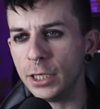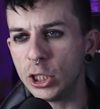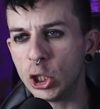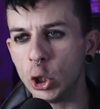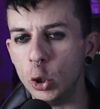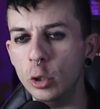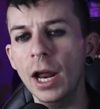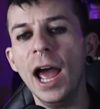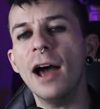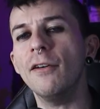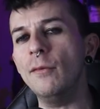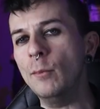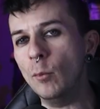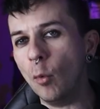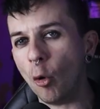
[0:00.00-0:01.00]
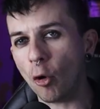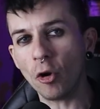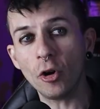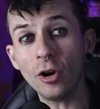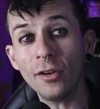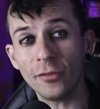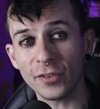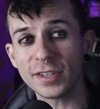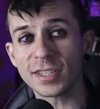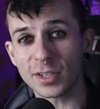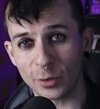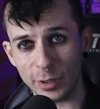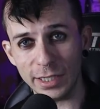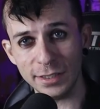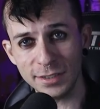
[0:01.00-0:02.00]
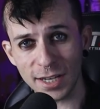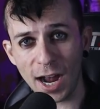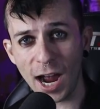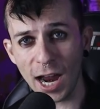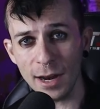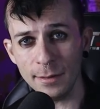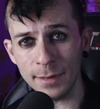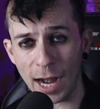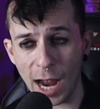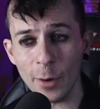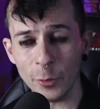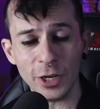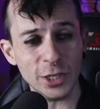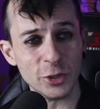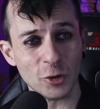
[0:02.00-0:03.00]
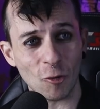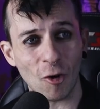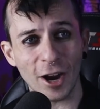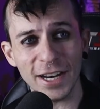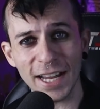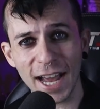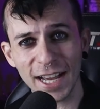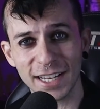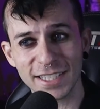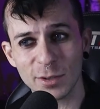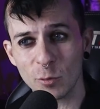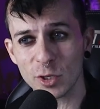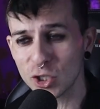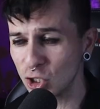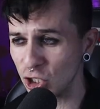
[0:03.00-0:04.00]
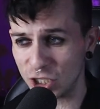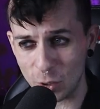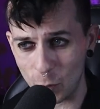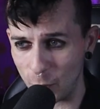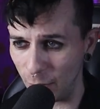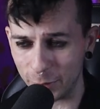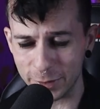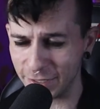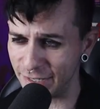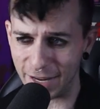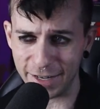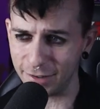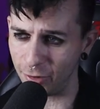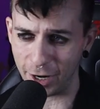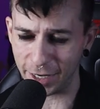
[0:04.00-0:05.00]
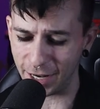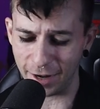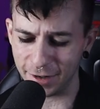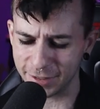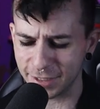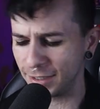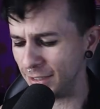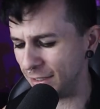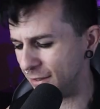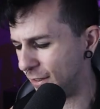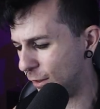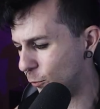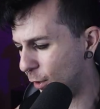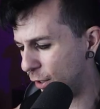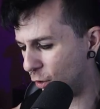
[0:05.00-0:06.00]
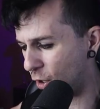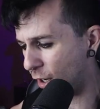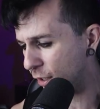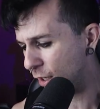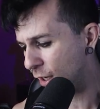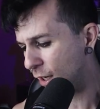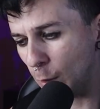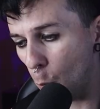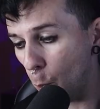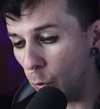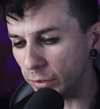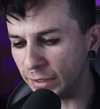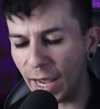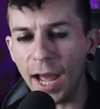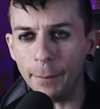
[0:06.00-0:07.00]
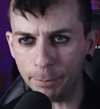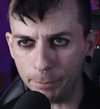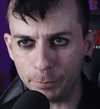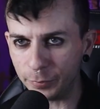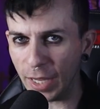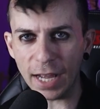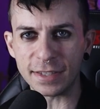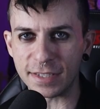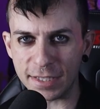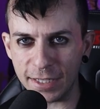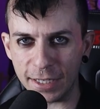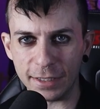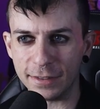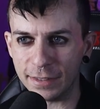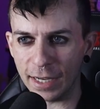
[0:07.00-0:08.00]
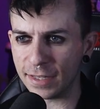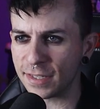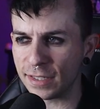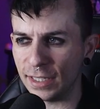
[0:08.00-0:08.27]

could have more of a screen time, I would enjoy that because it was such a well-designed character and, and whatnot. But that that's it. That's